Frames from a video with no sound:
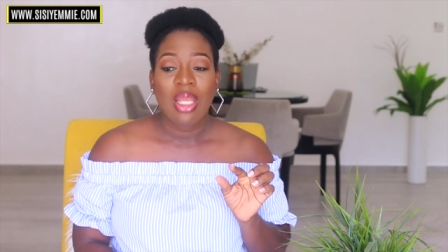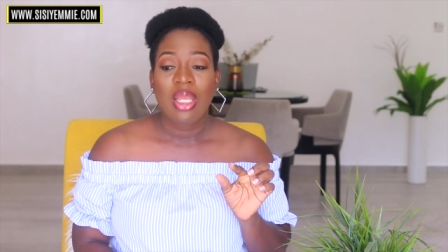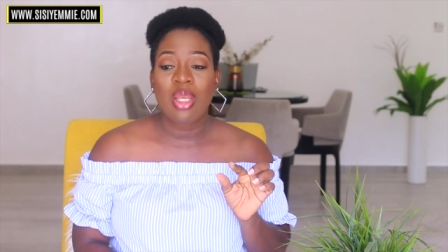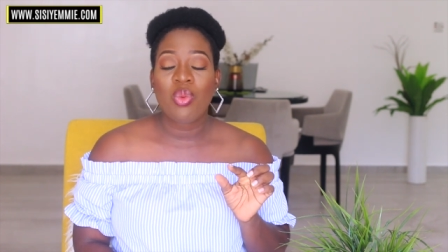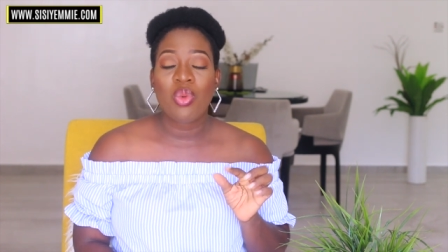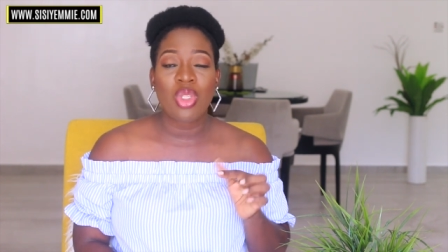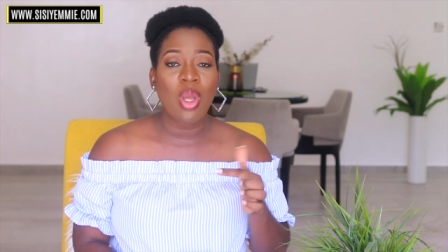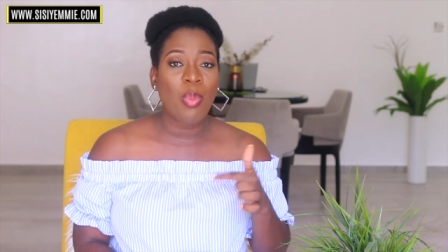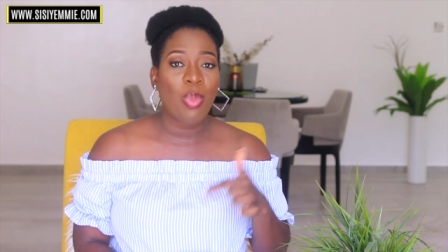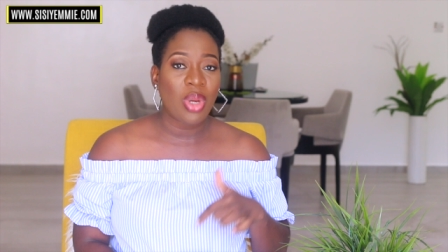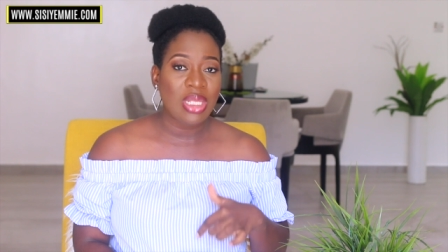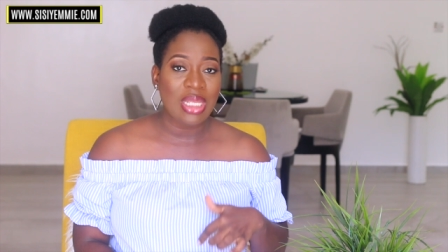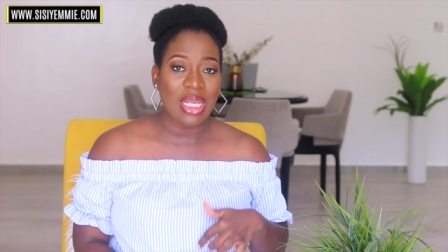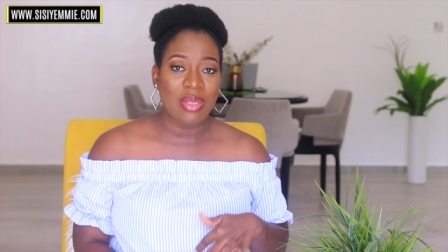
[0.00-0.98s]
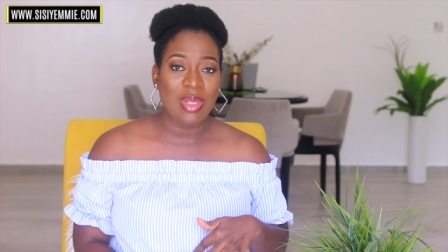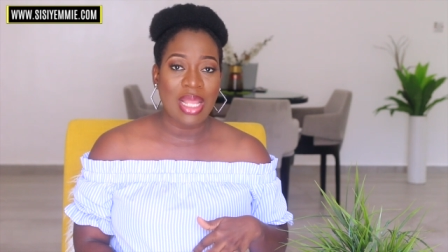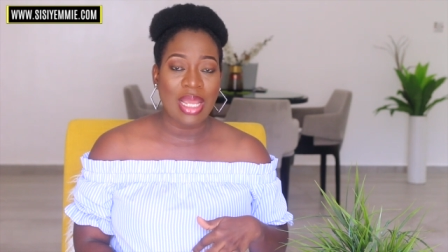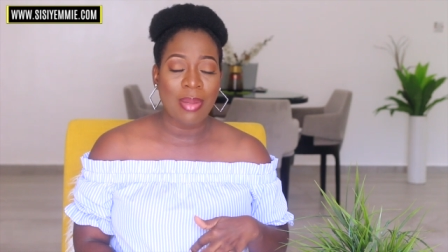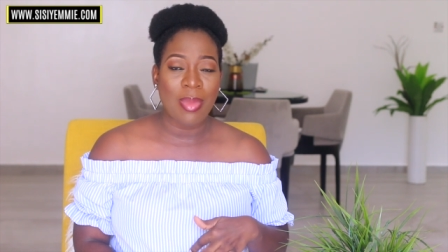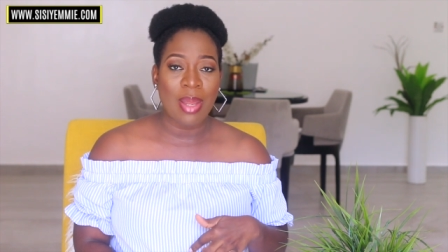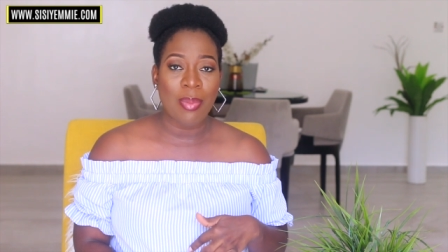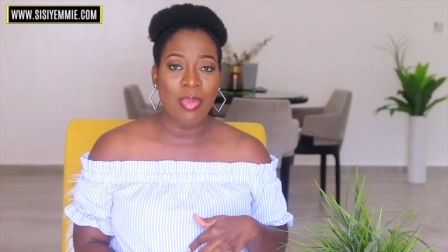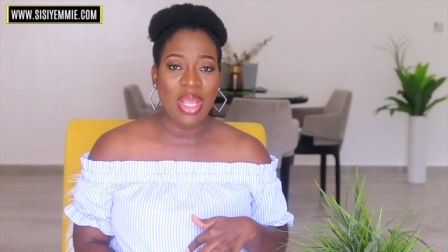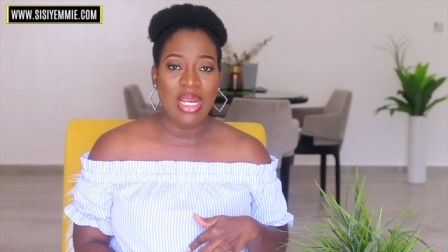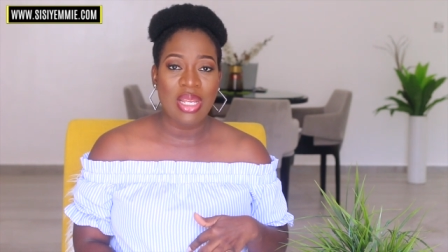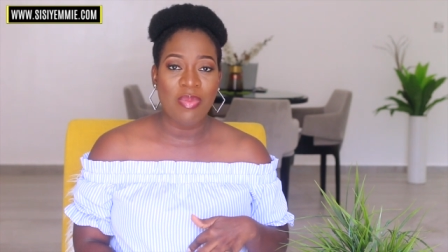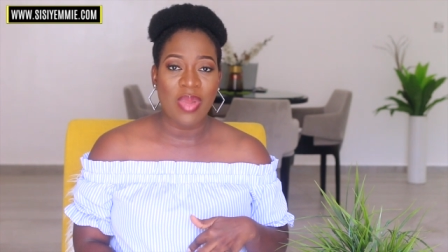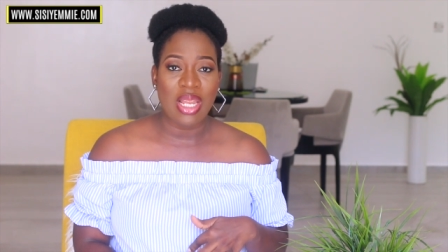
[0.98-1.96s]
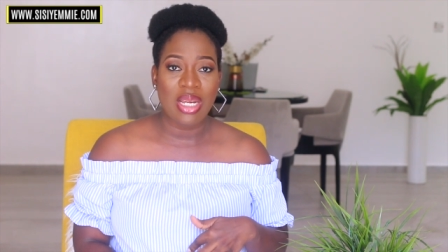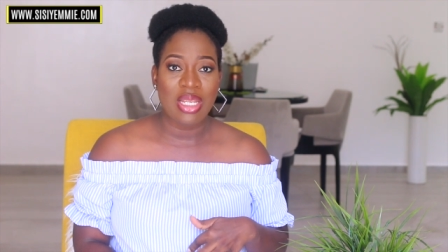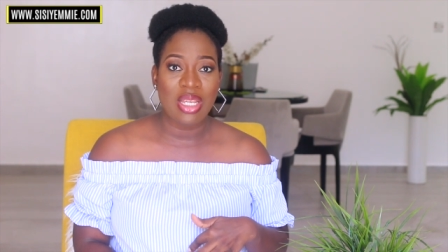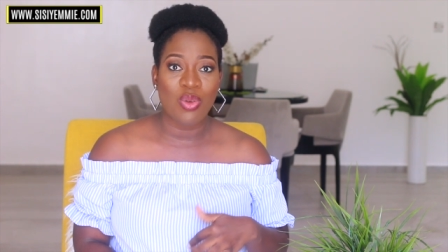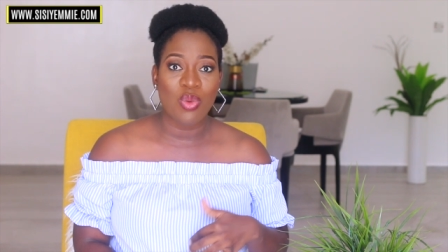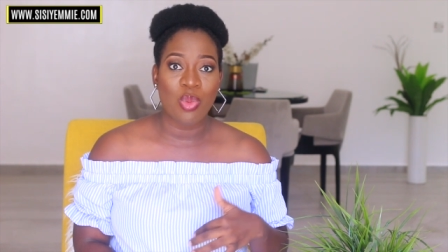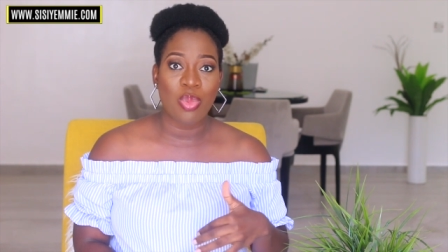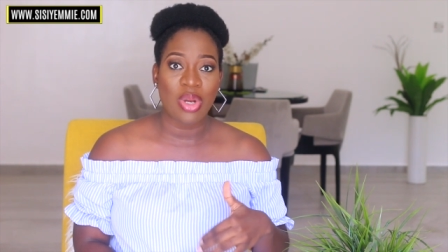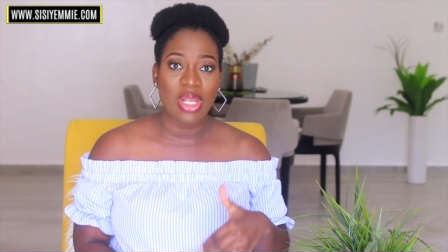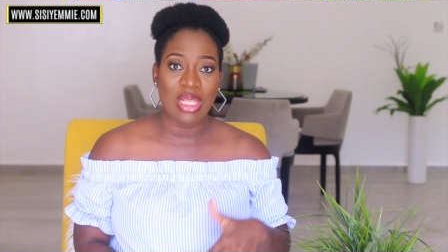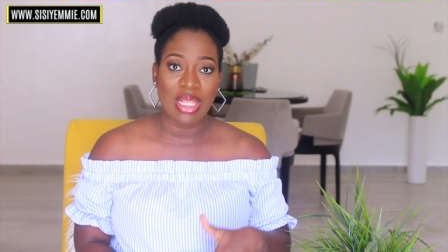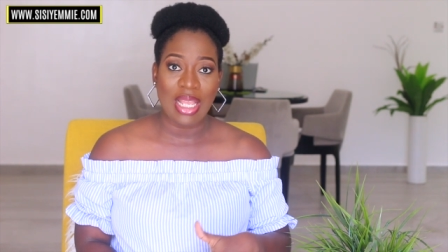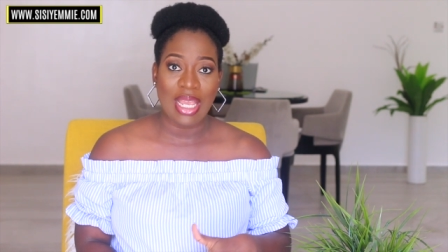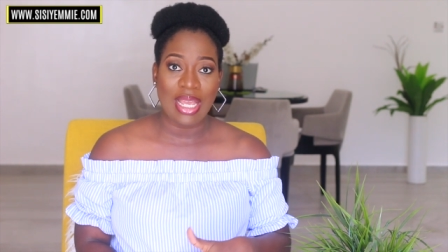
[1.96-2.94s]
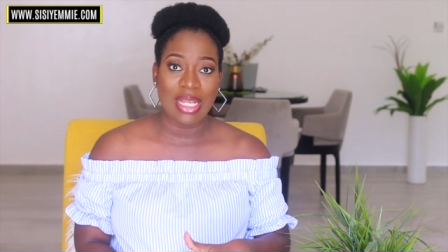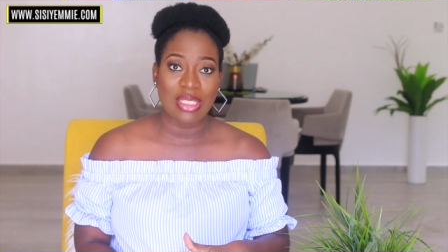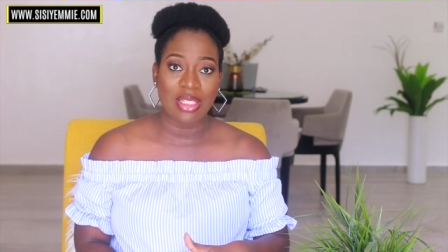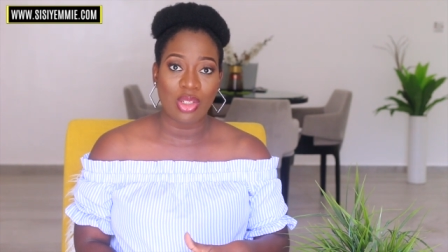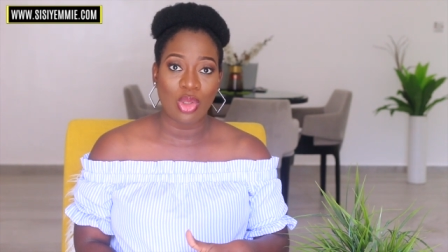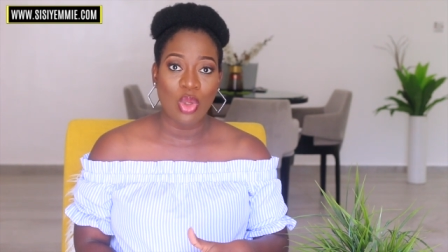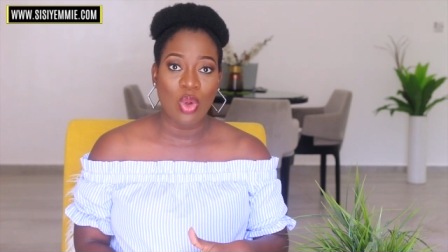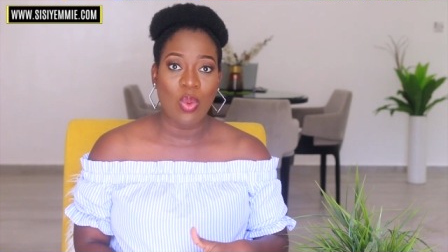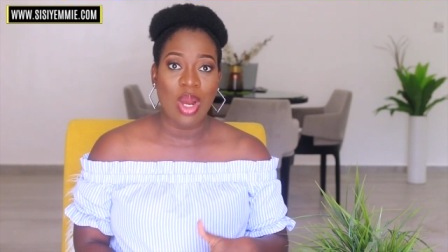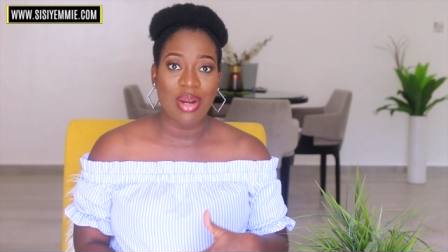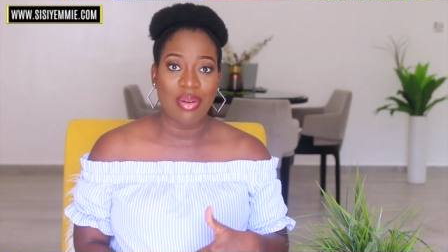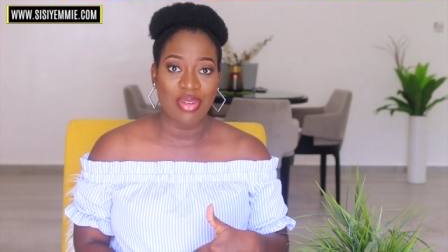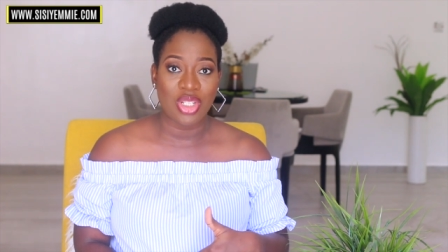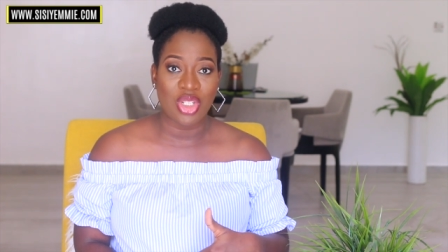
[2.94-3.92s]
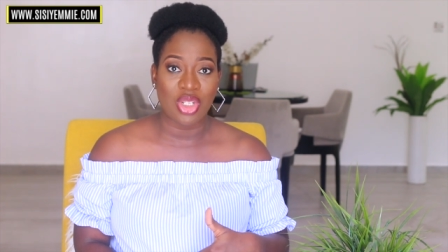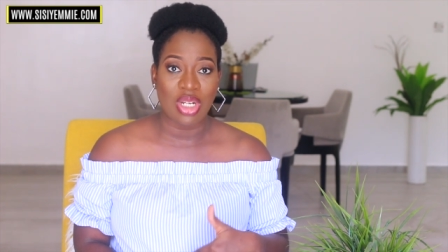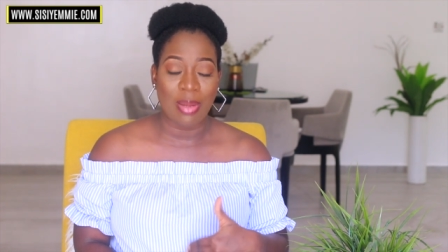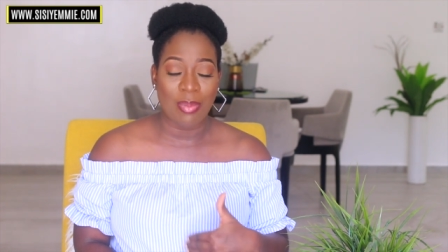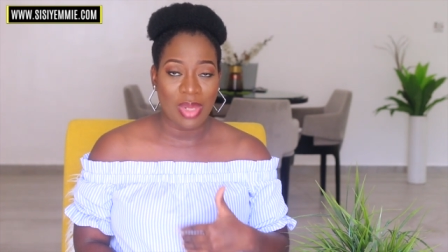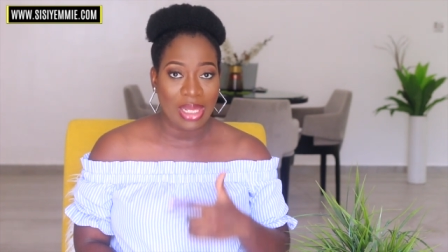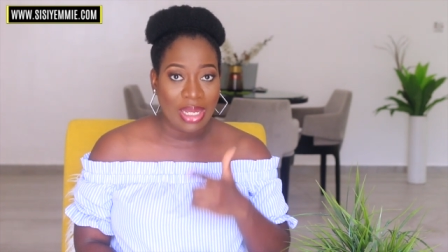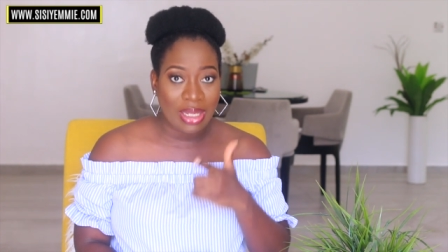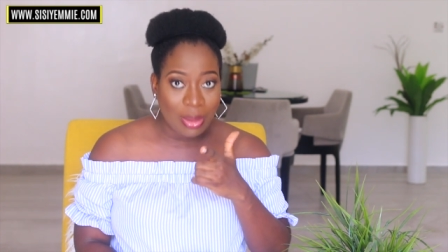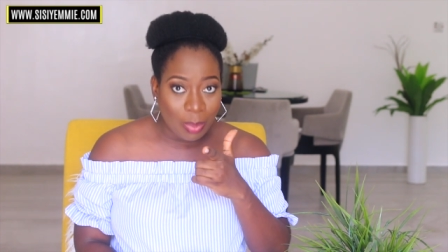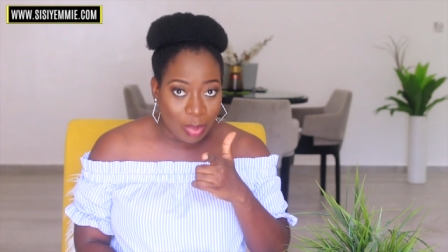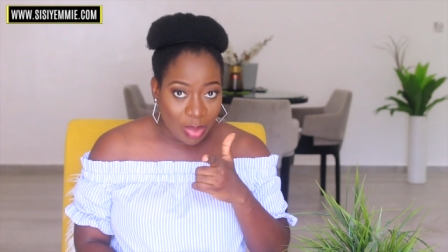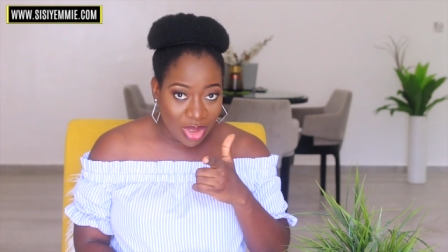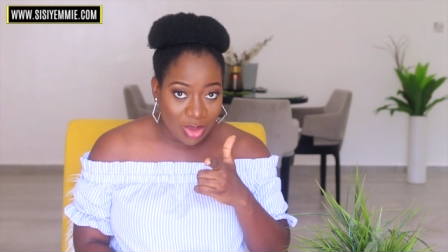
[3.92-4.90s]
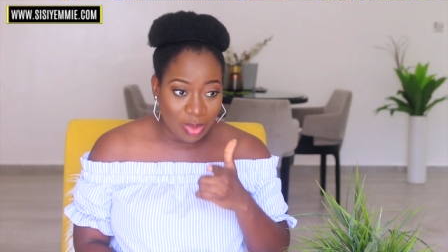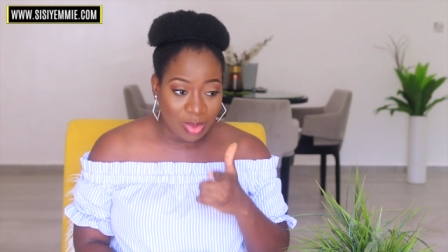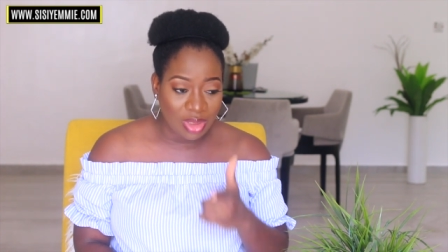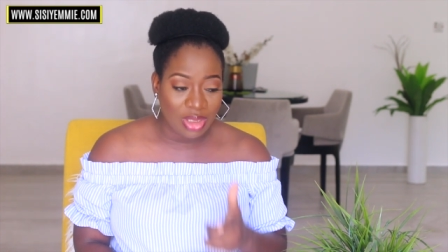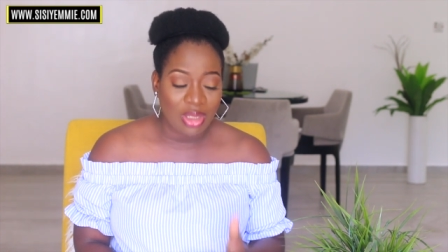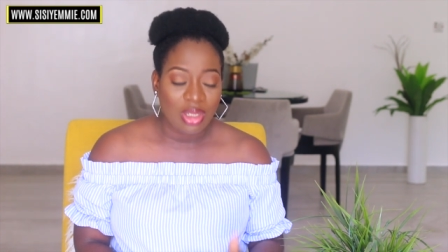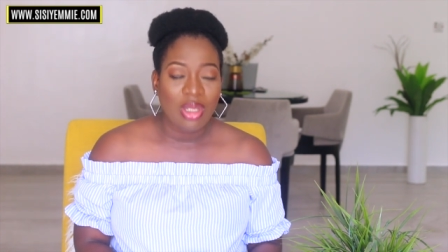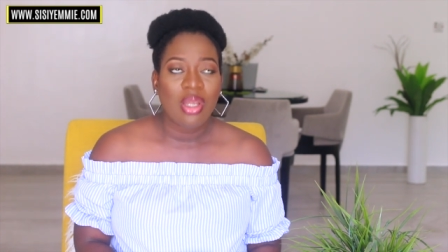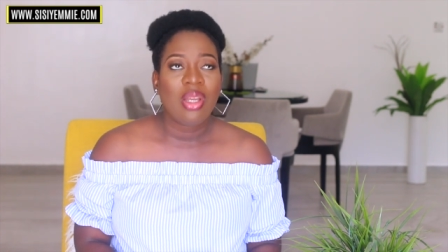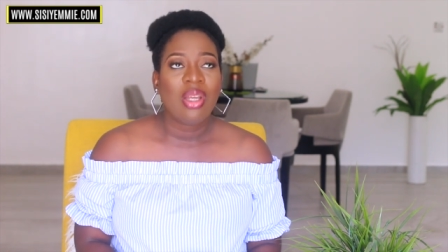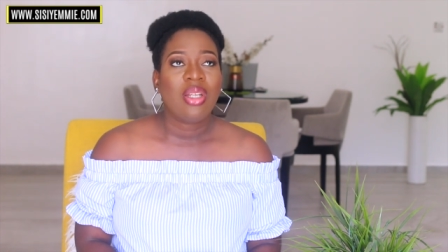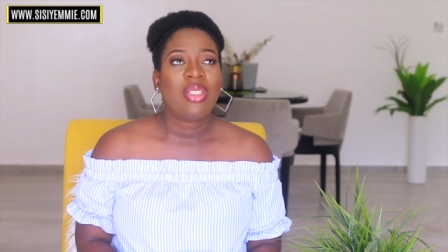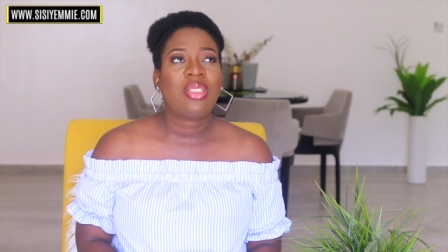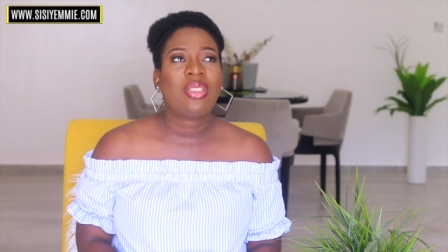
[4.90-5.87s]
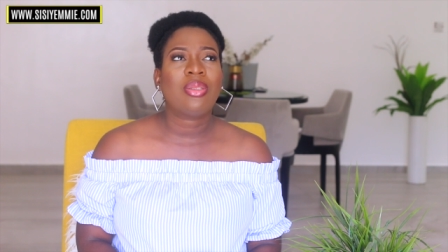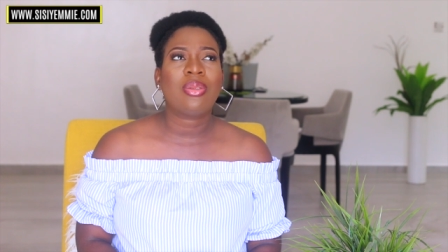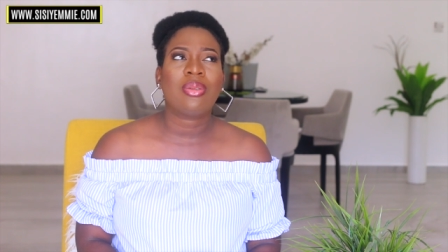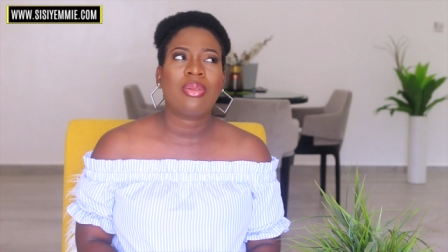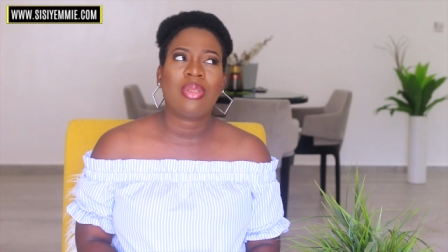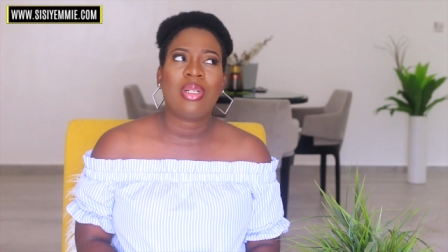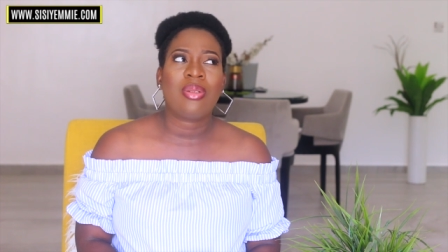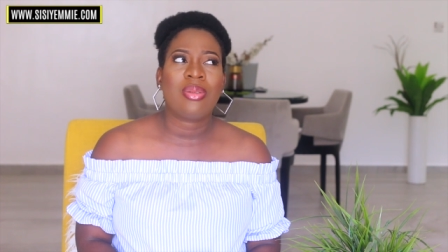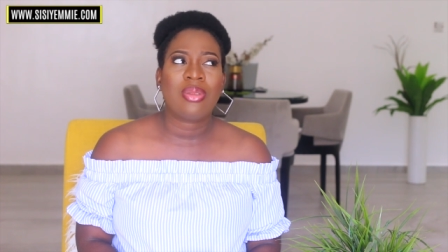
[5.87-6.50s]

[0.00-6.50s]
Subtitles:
He would not point at like my belly. He would point like at the lower region and be like baby. So